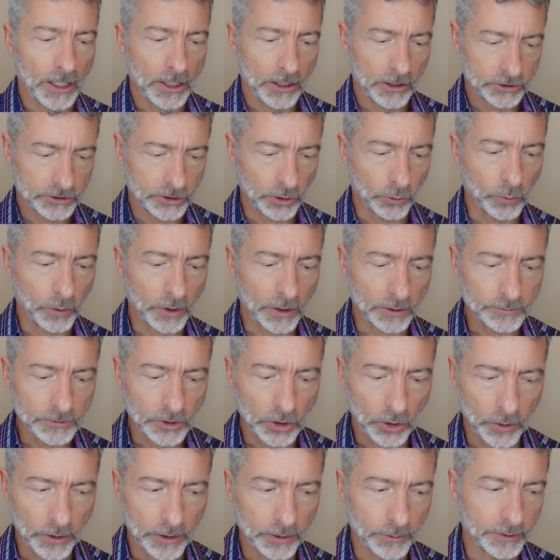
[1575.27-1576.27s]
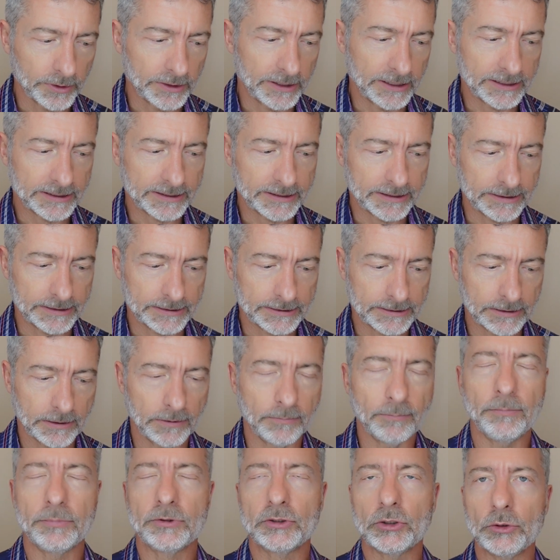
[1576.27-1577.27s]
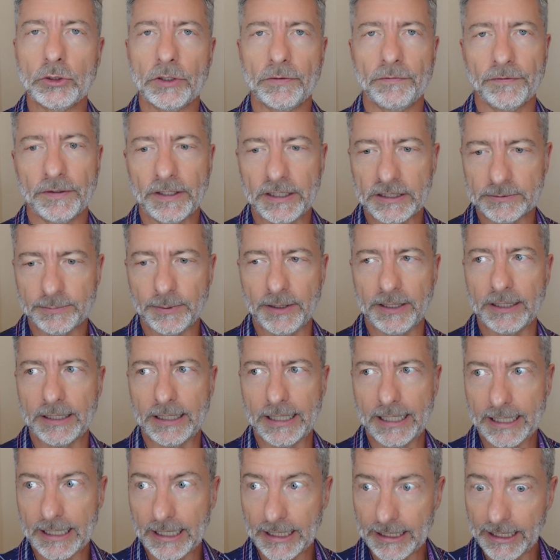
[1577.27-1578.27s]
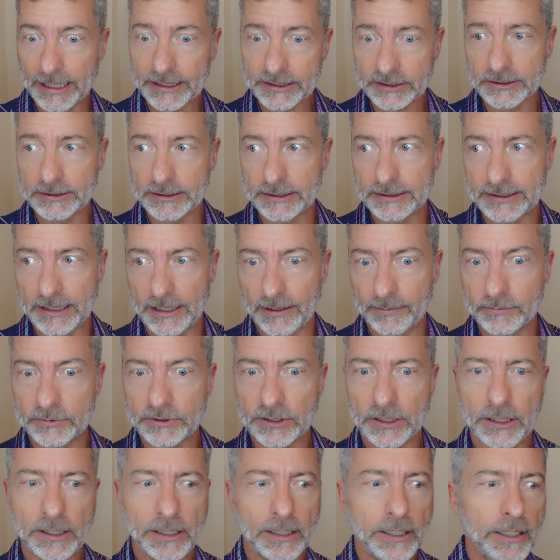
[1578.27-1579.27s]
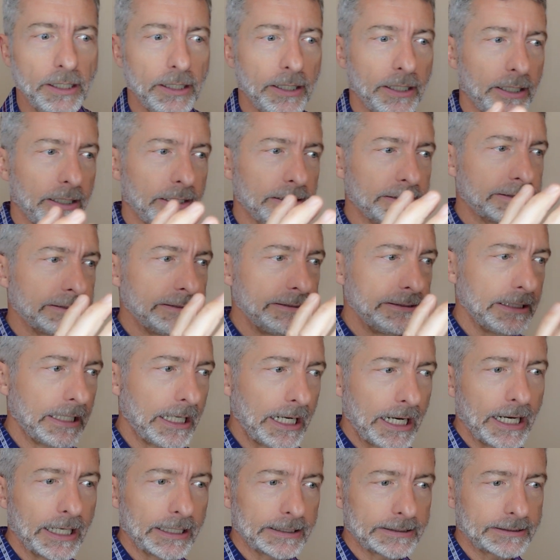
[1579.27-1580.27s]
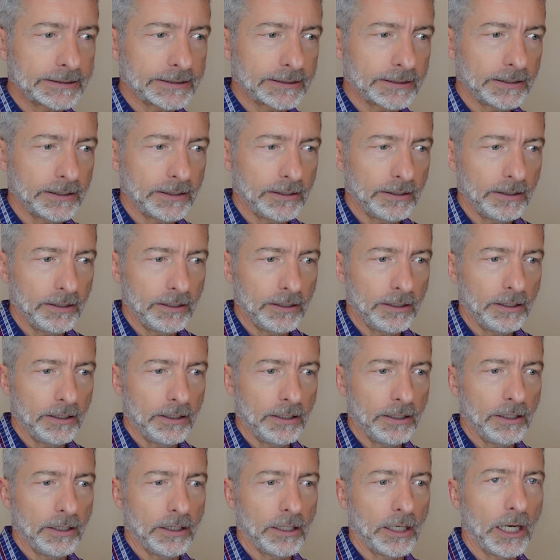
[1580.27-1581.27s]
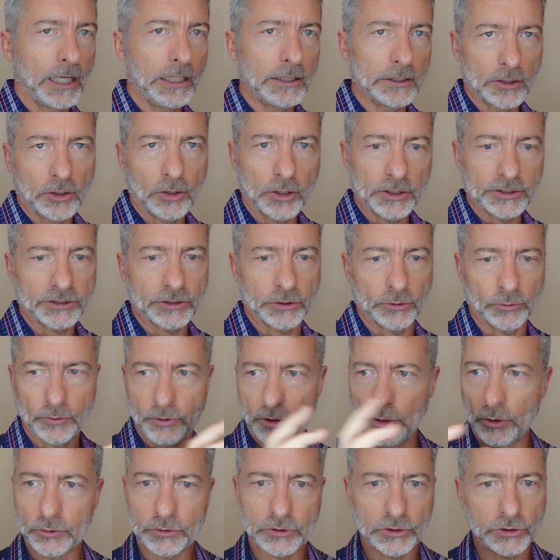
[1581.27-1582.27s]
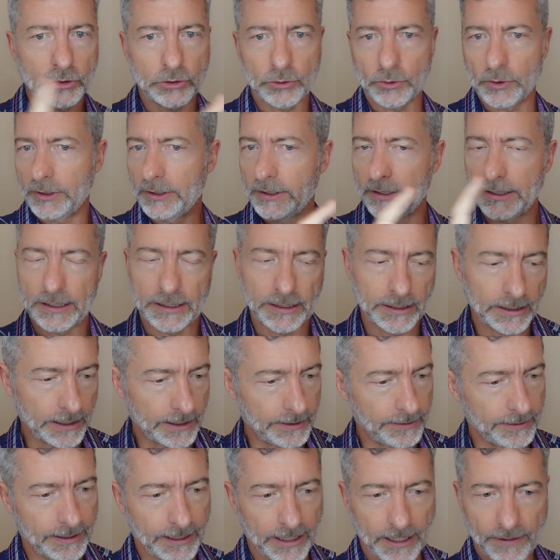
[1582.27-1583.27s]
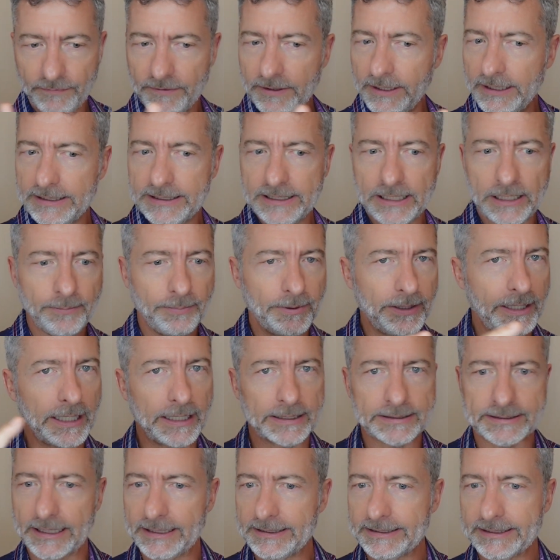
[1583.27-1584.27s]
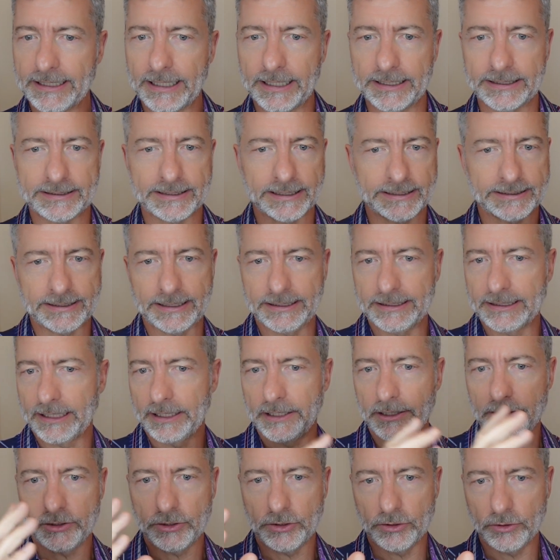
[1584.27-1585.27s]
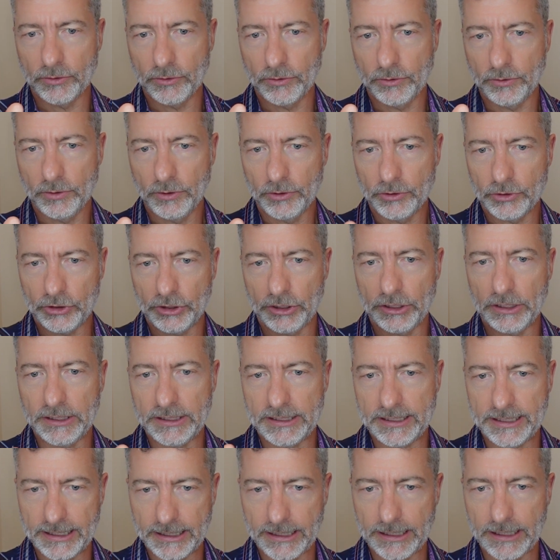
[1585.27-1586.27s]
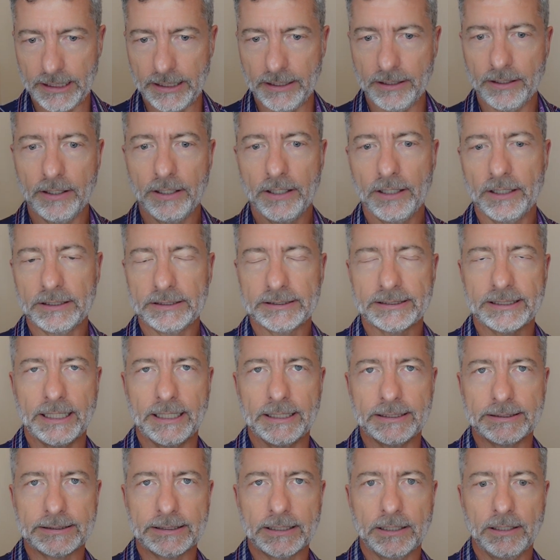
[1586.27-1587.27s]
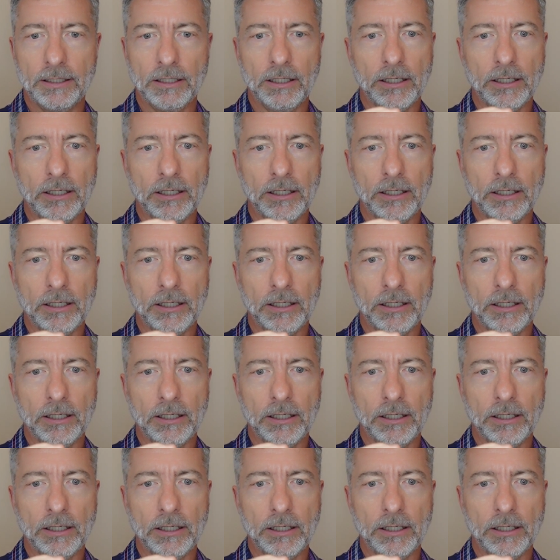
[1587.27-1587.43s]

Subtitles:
So where I'm going with this is two different things, meaning a collection attempt is not a lawsuit. Those two, and the FDCPA, as I said, 1692 GD says